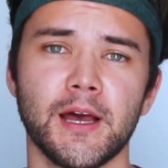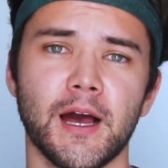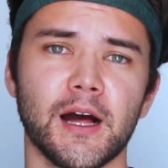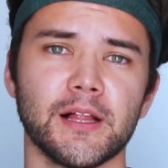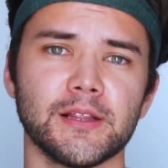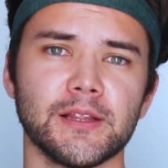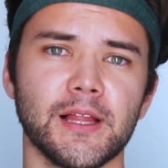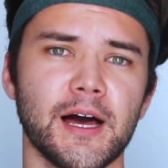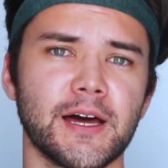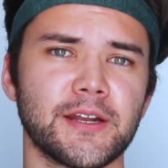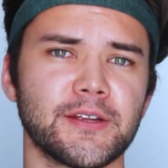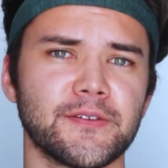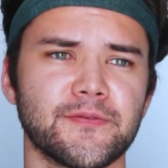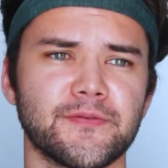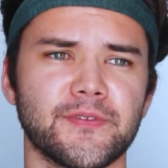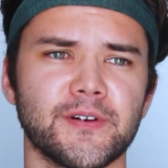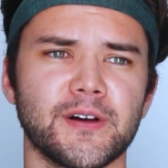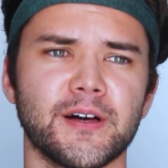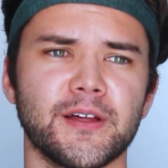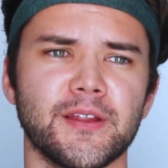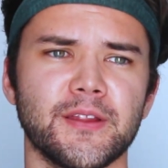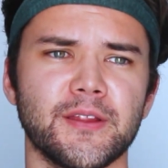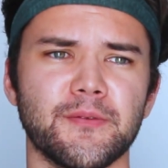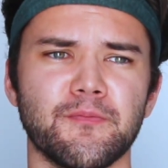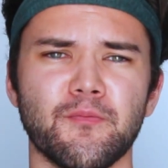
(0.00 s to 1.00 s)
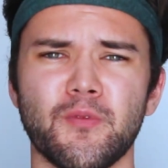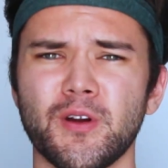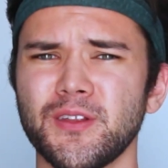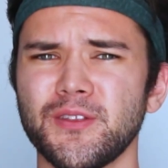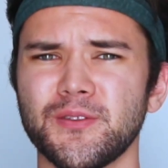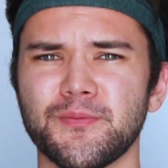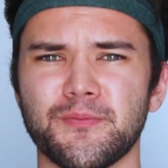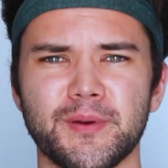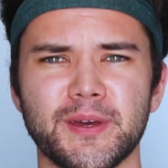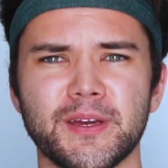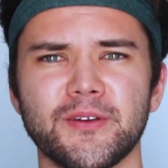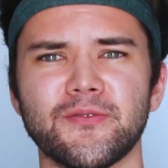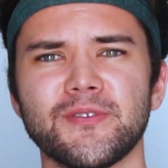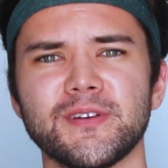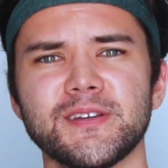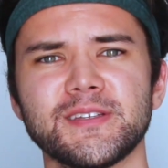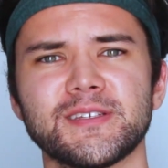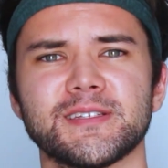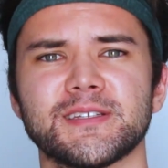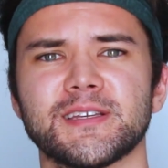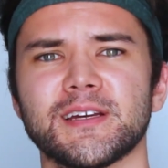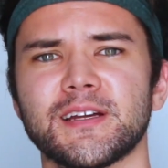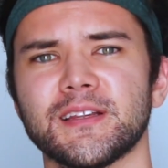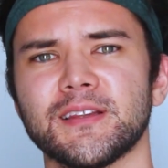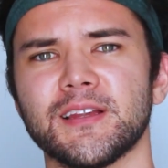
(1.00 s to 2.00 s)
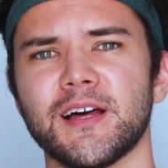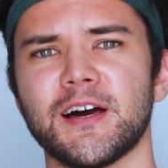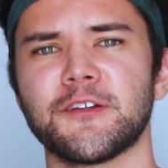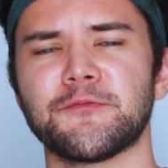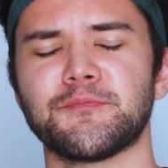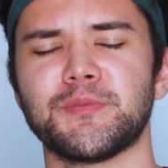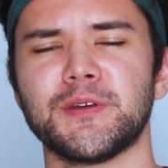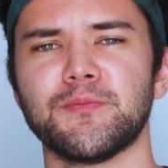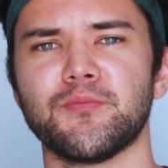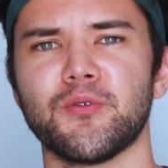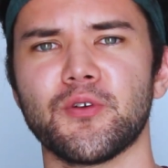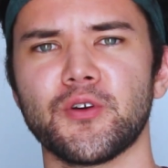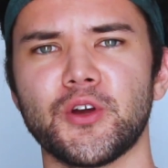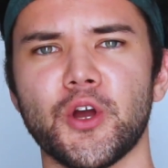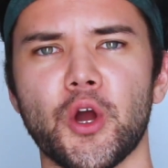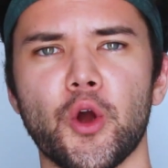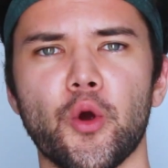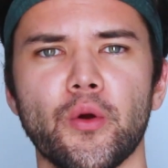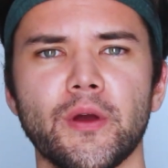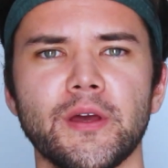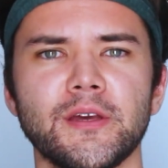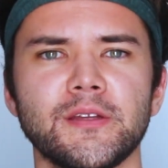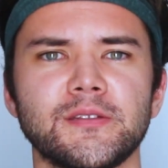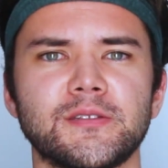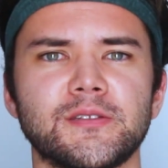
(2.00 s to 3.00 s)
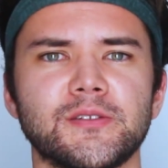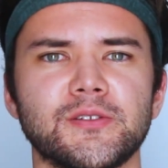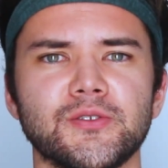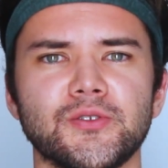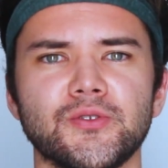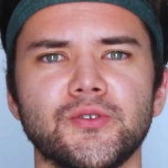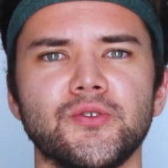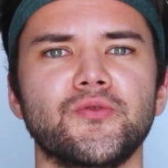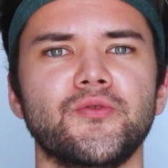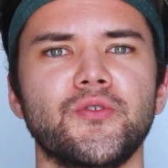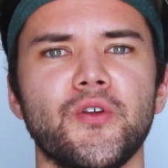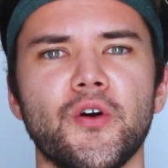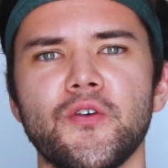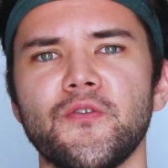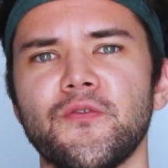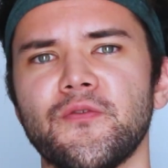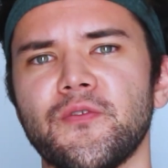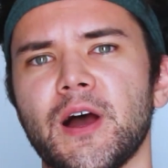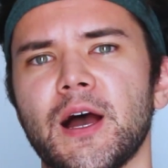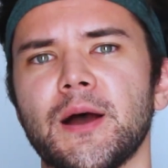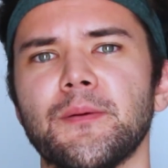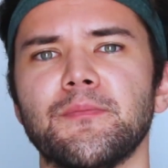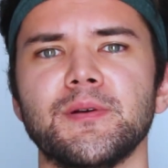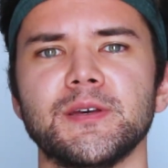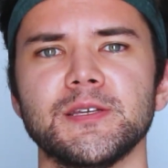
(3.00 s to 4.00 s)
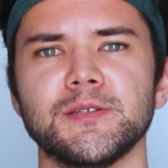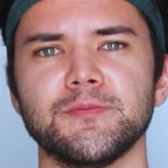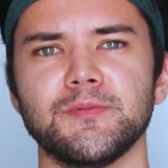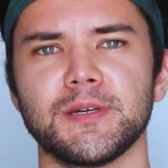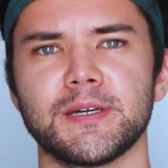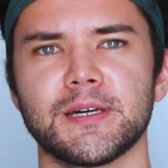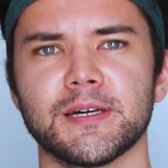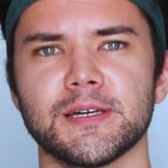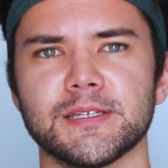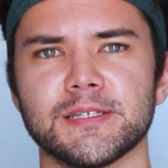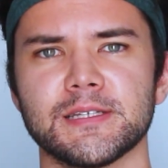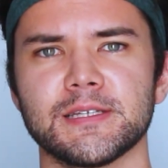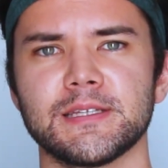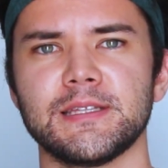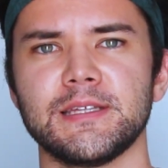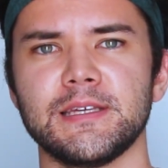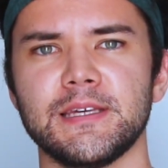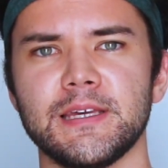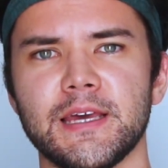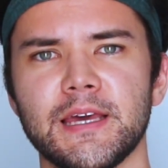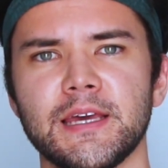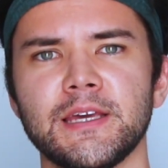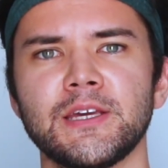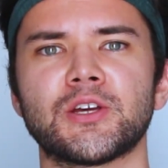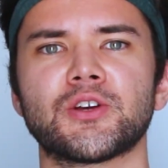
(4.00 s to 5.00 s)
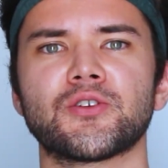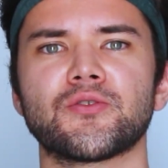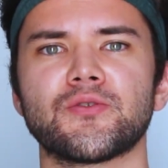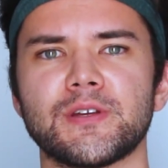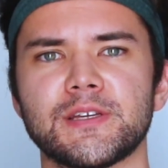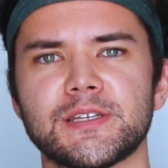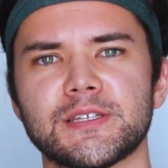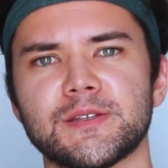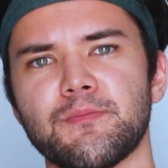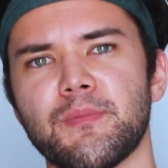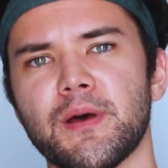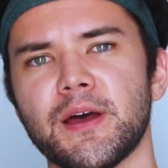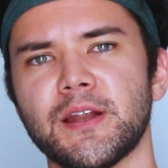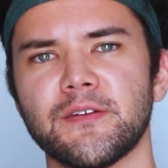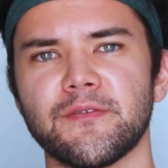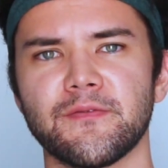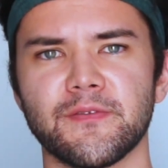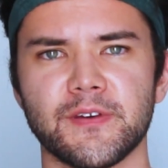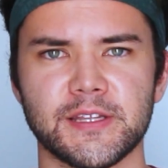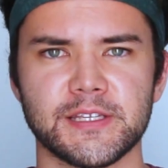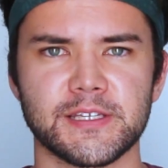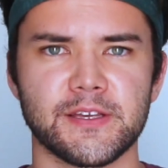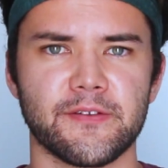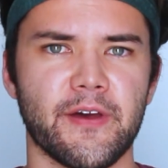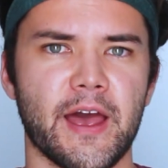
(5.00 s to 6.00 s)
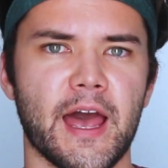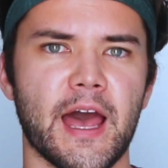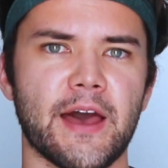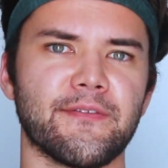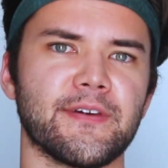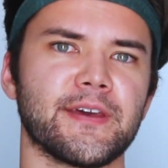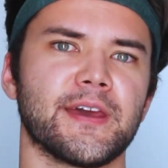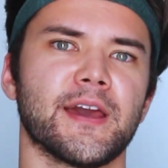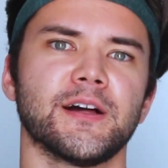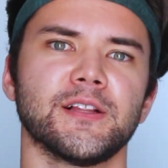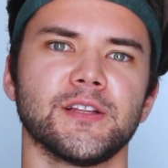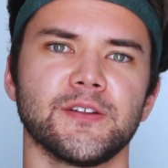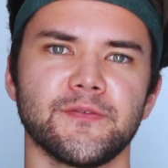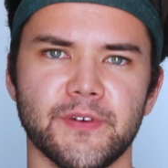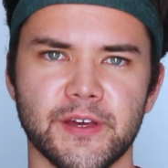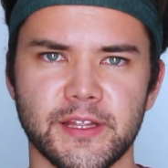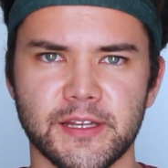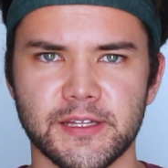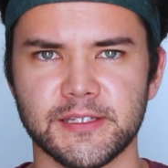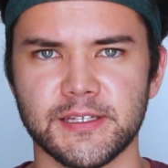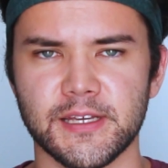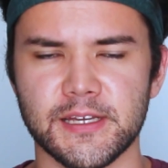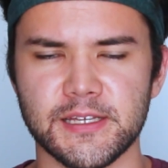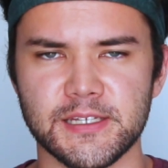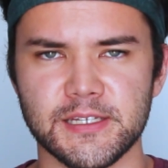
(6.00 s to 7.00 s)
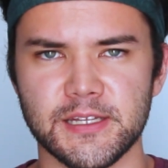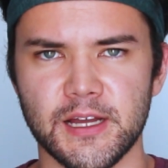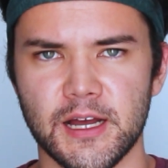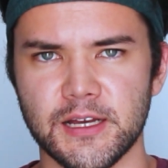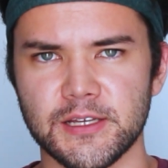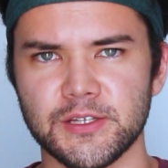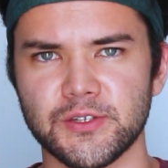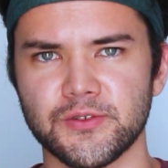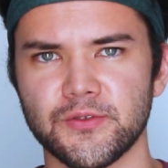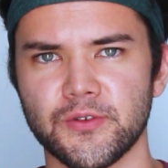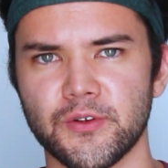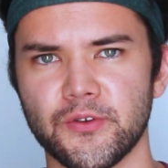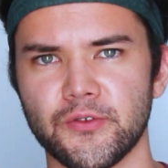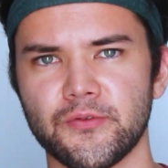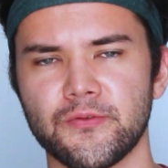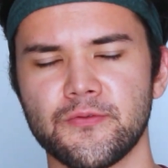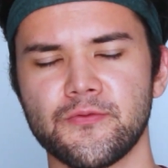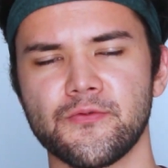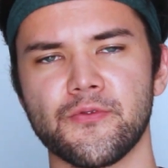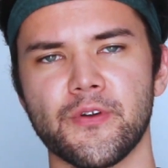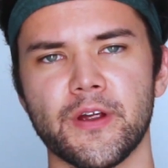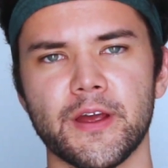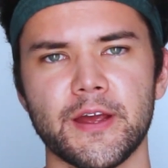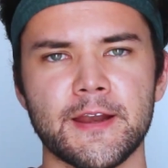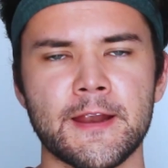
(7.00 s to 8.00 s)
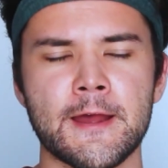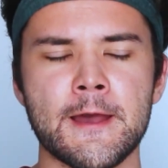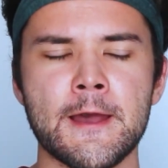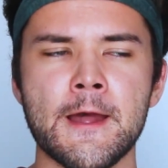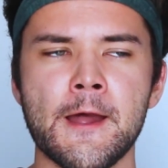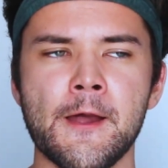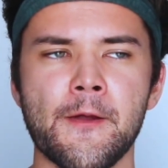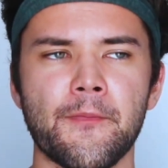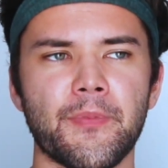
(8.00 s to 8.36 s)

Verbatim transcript: A lot of, uh, one of the big reasons that a lot of people go into No Fap is because the increased benefits of having elevated testosterone, right?